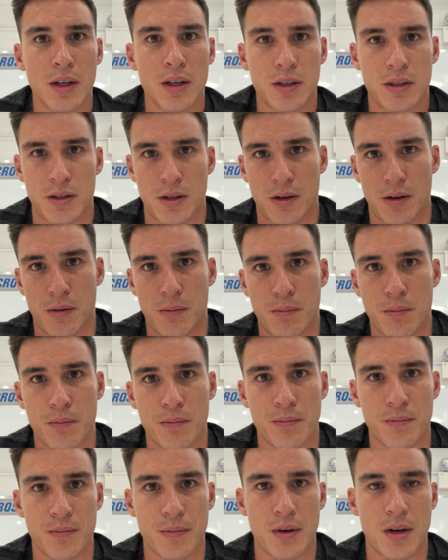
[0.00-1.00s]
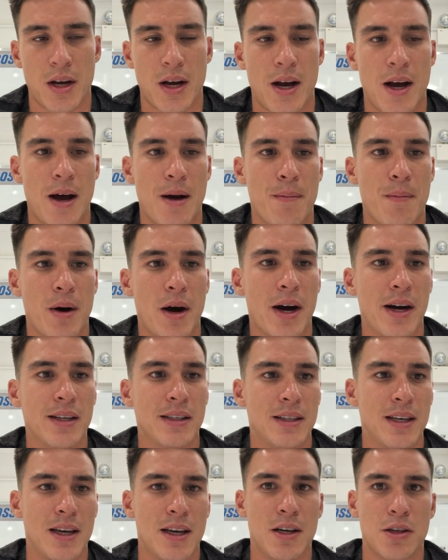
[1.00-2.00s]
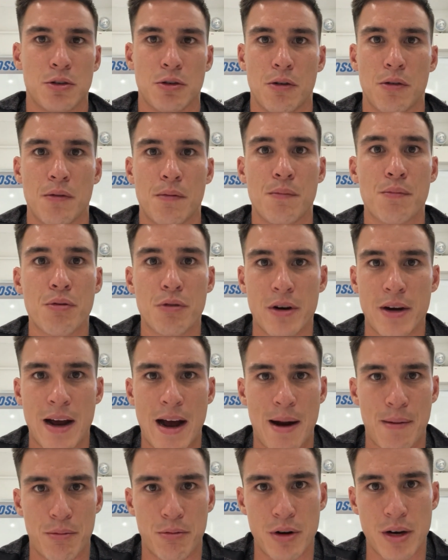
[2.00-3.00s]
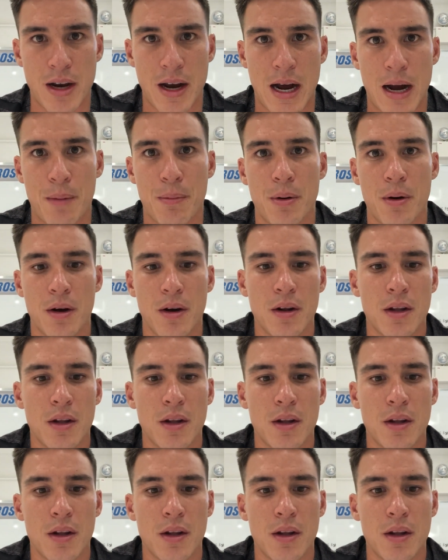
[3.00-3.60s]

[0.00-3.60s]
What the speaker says: some ideas on prehab, rehab.